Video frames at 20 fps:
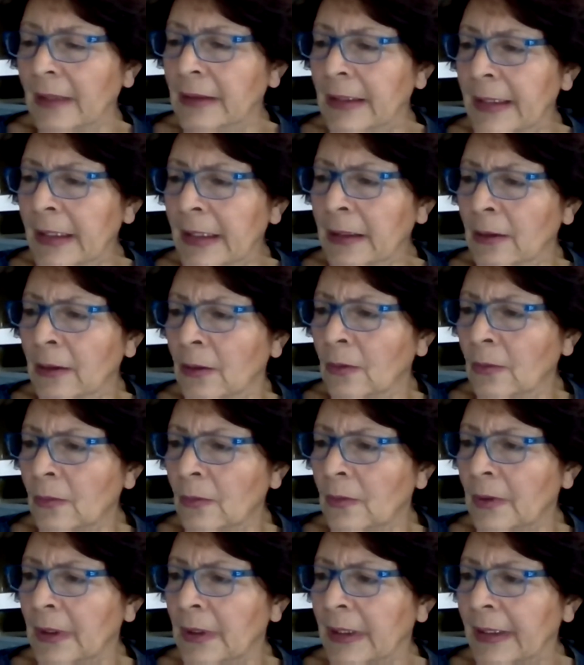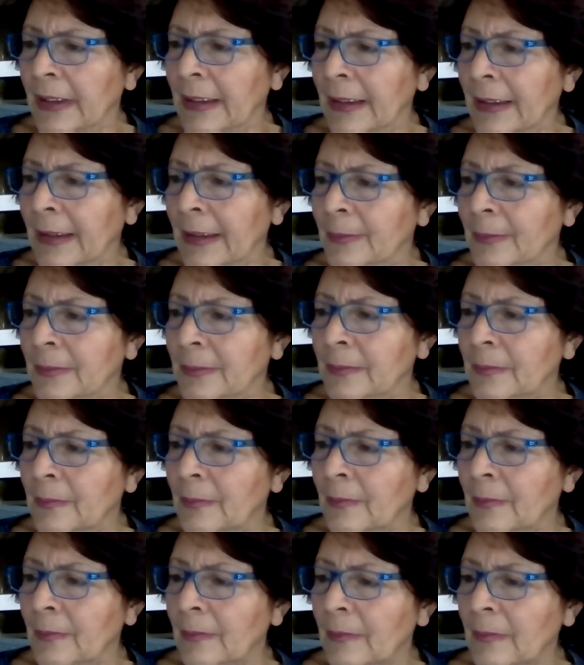Now,
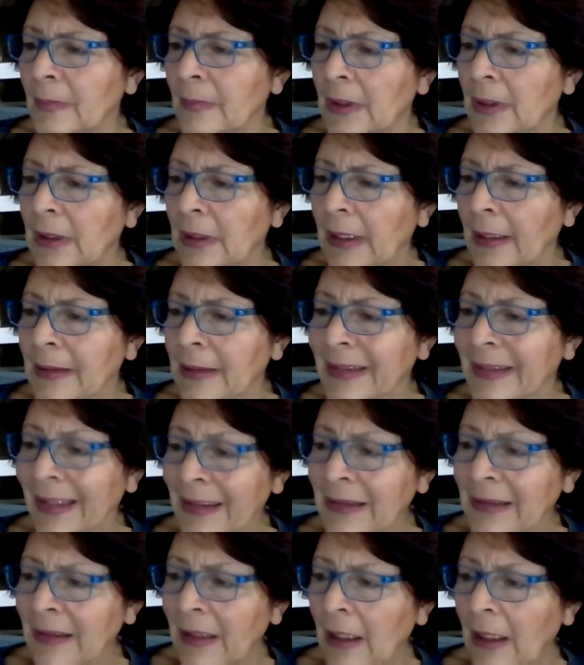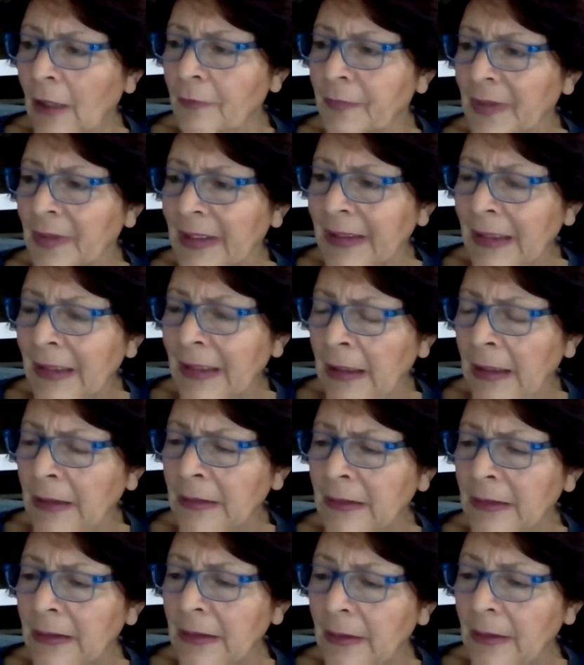again, over
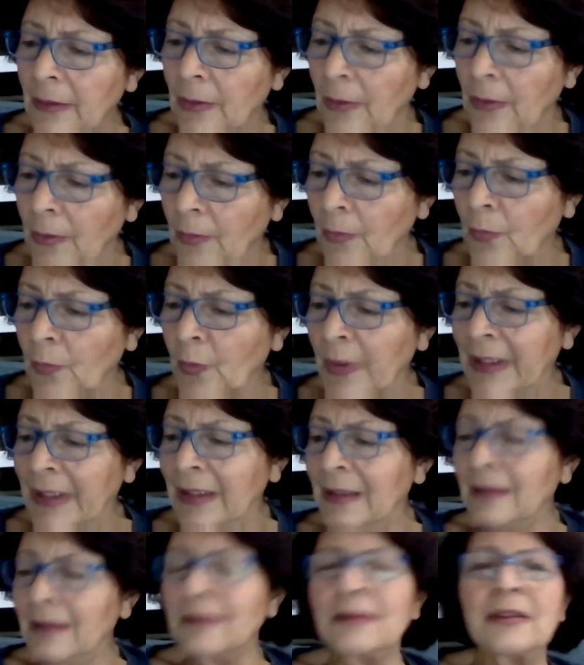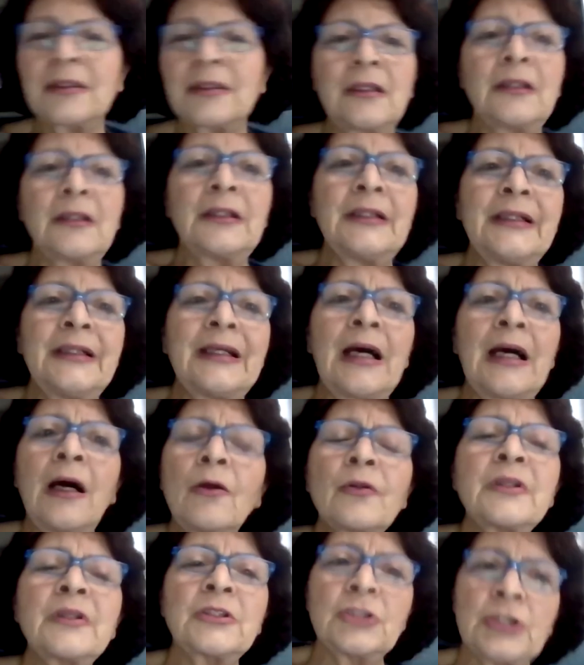here, we allow
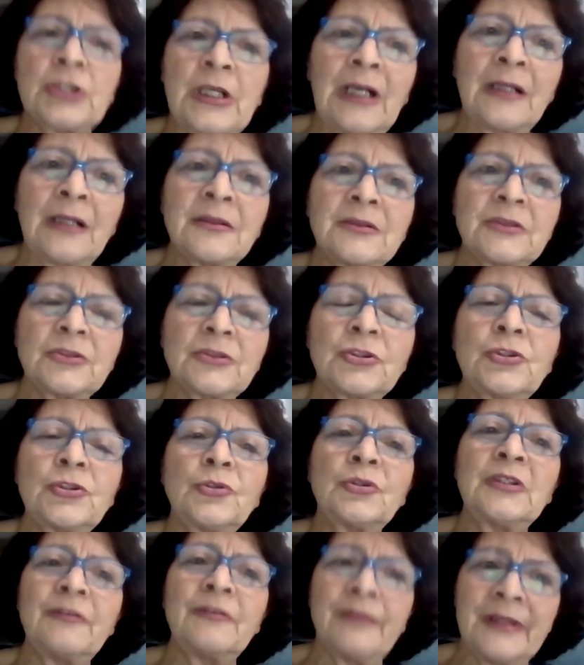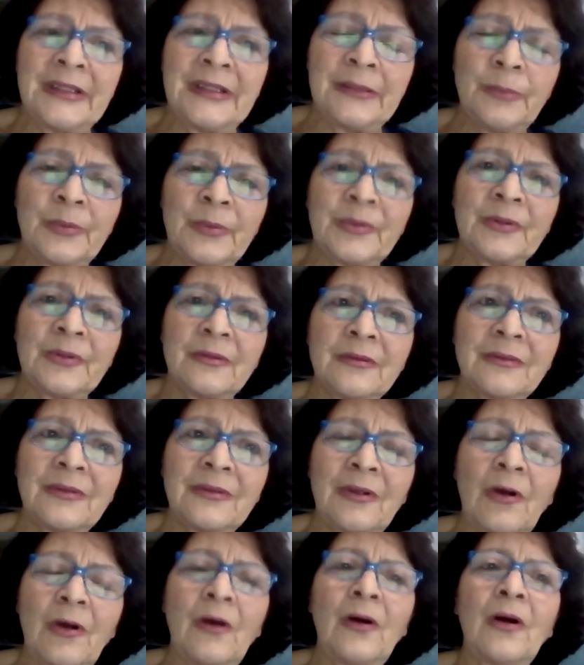the child to develop
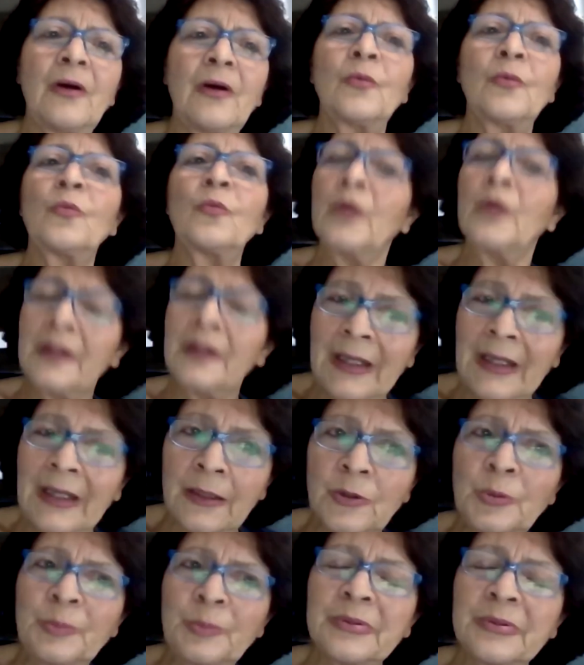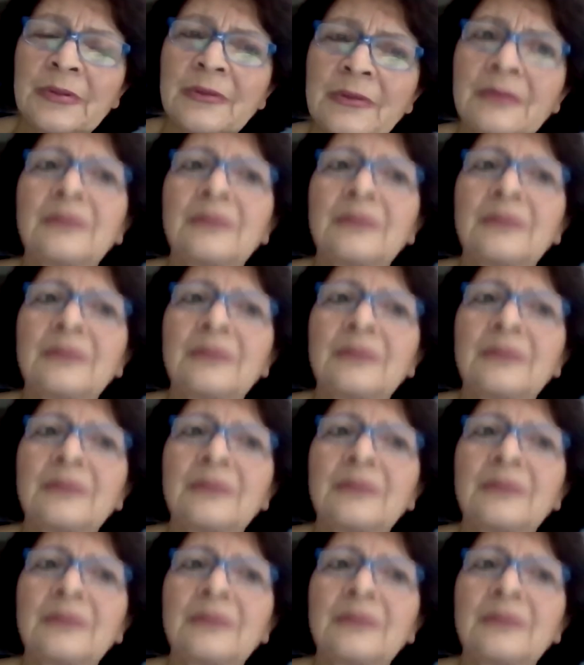with help